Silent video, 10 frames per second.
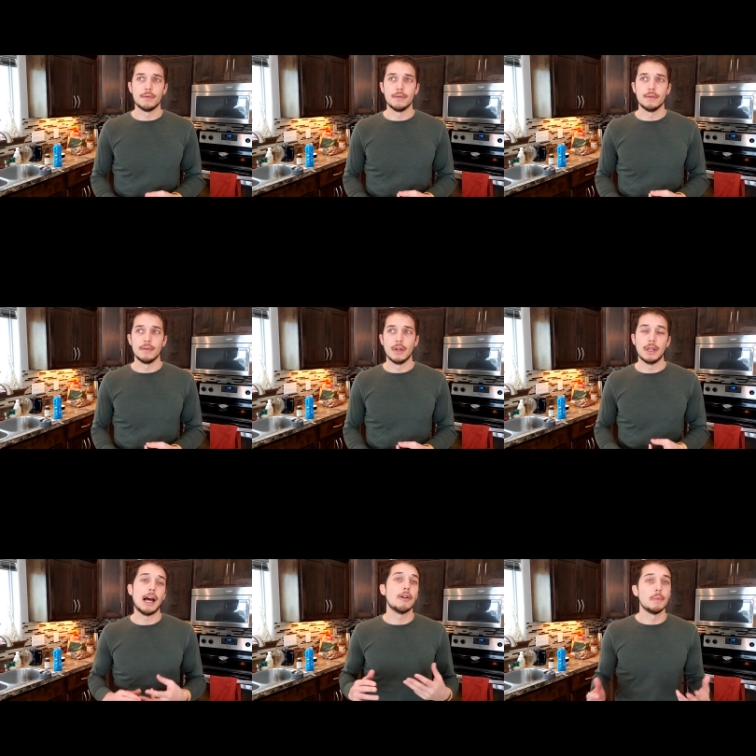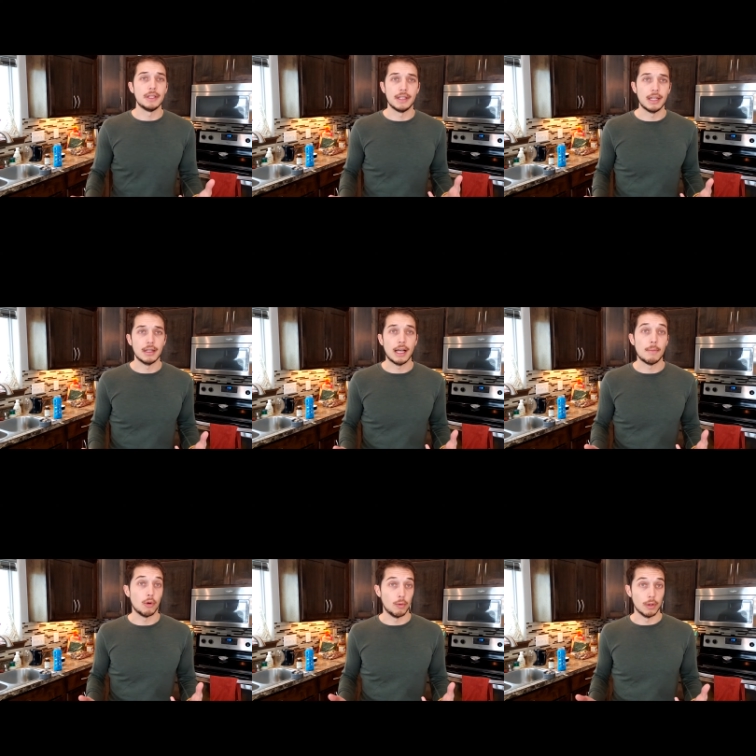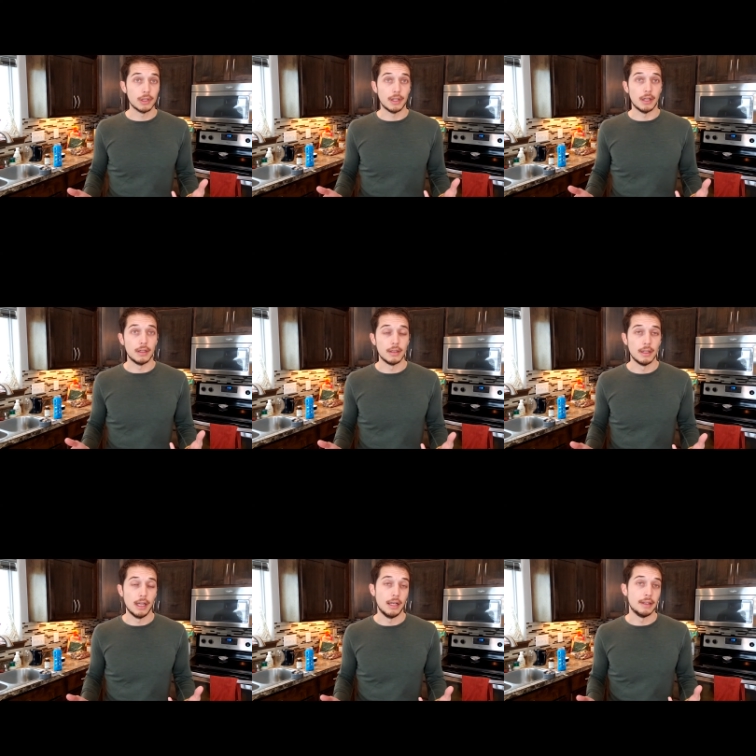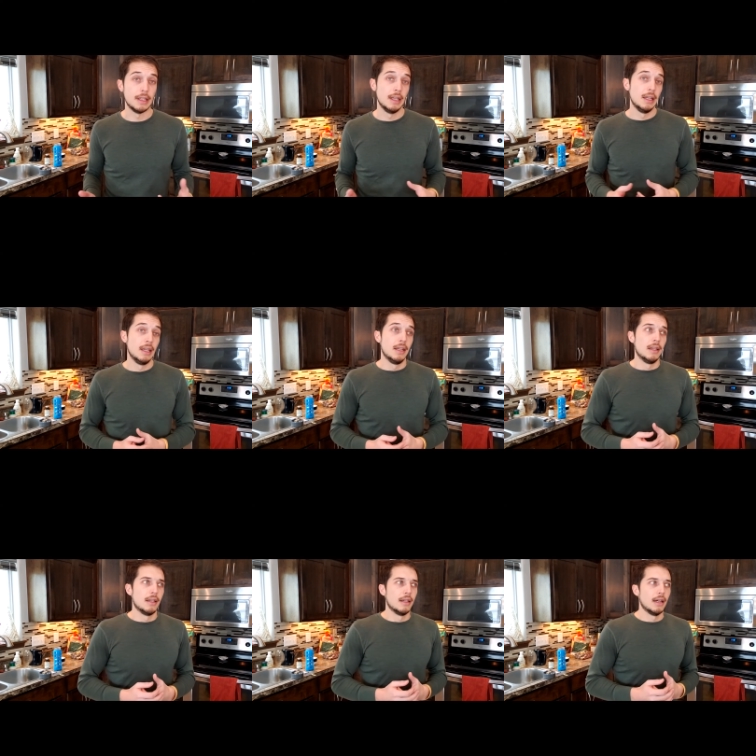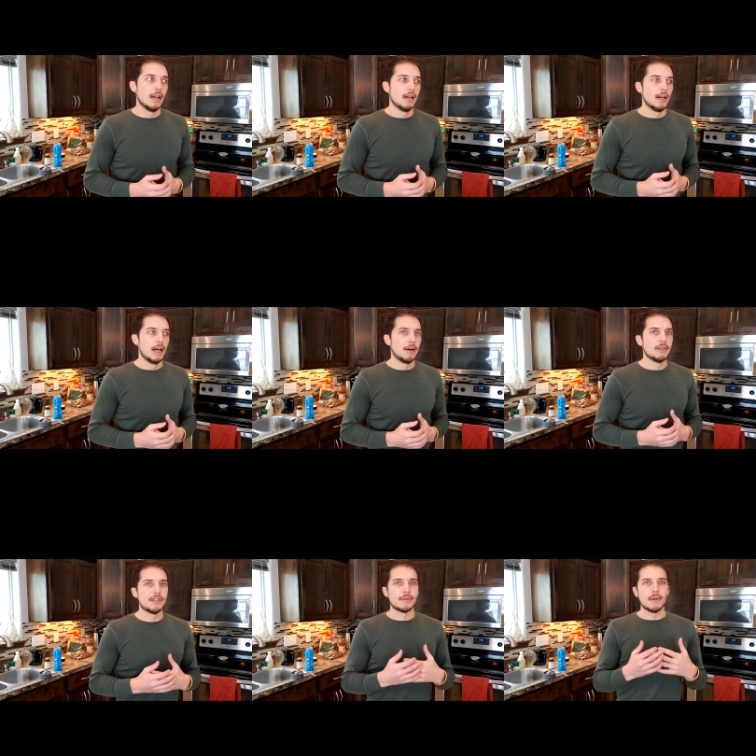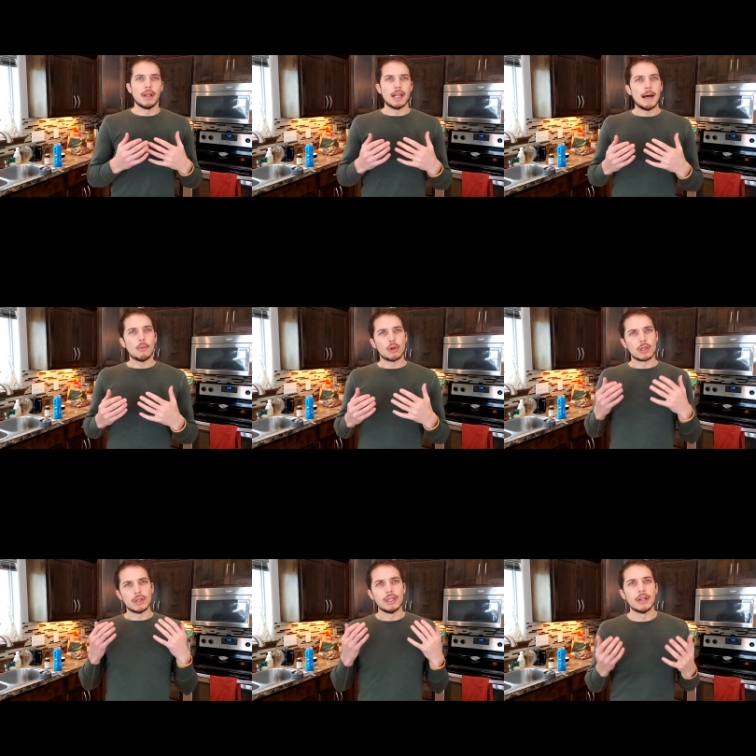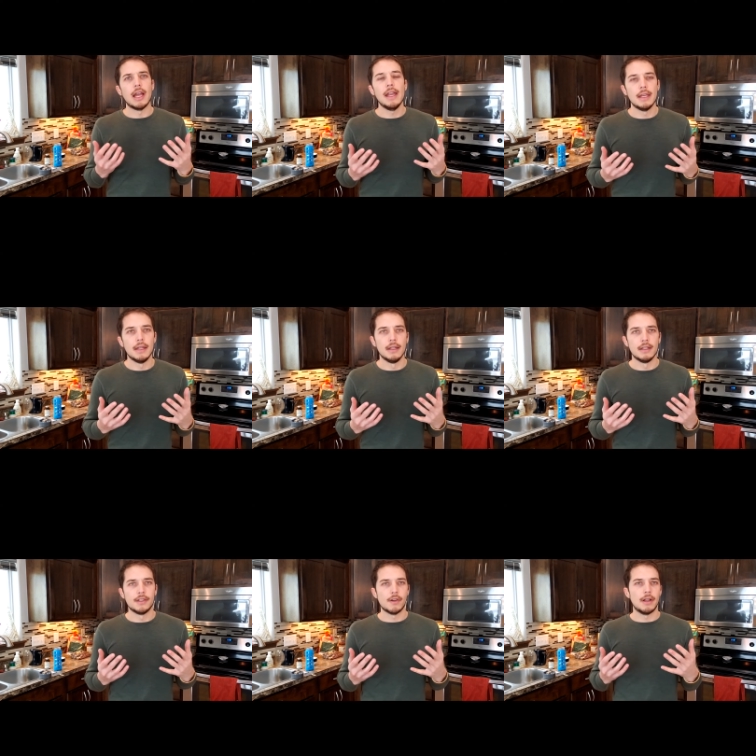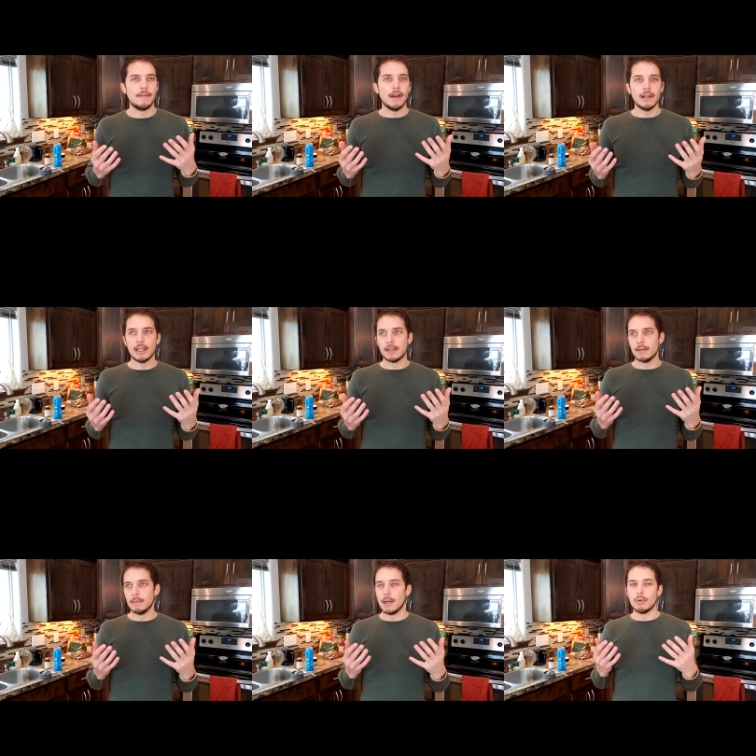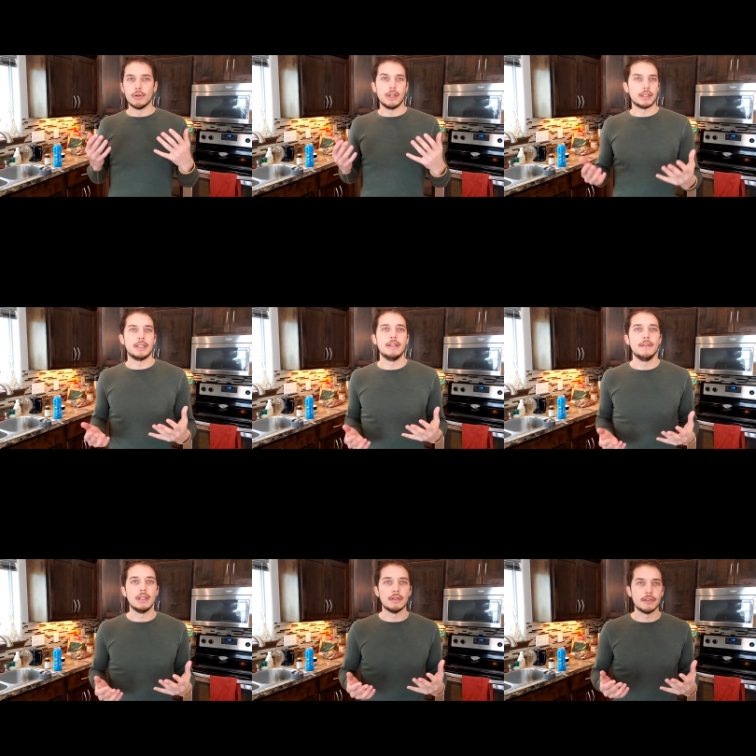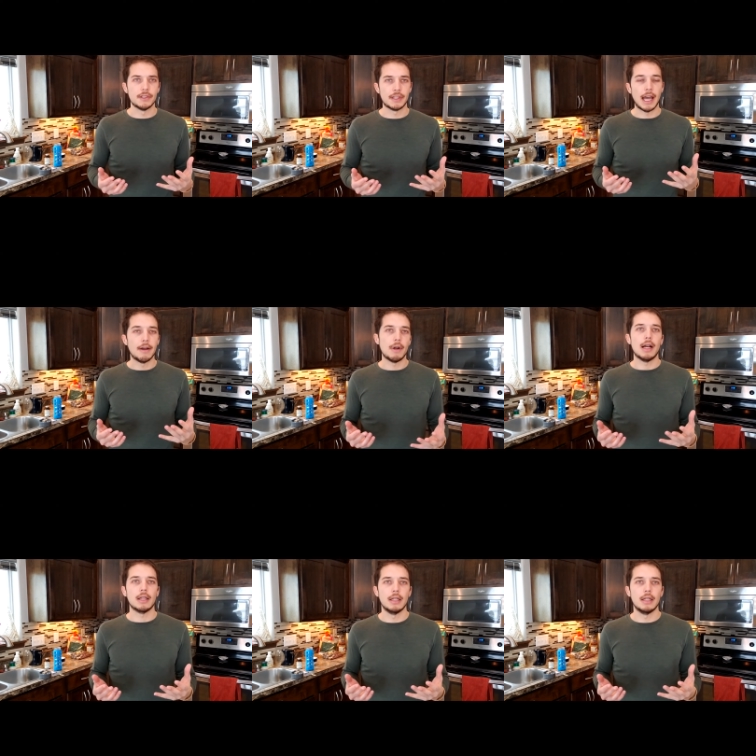allowed me to get a lot more work done. And I was a lot more clear-headed, so I felt like my productivity skyrocketed.